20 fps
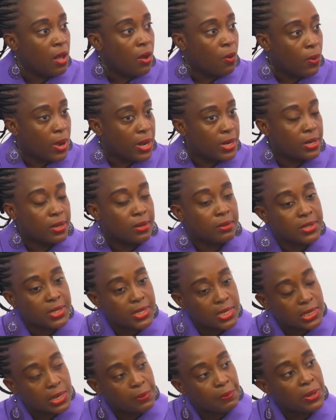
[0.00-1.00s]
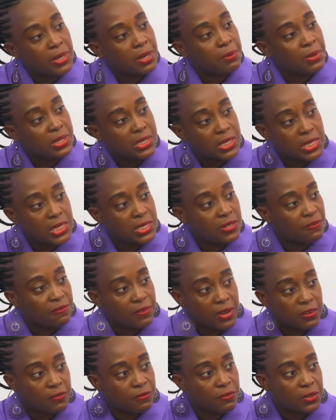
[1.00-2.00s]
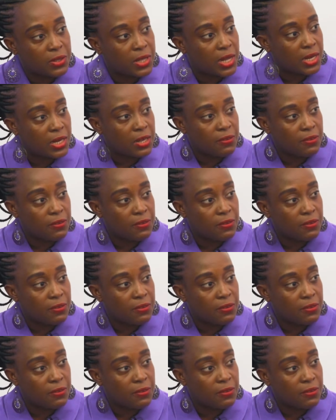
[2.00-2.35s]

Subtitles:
wedding, set up an emergency fund for that.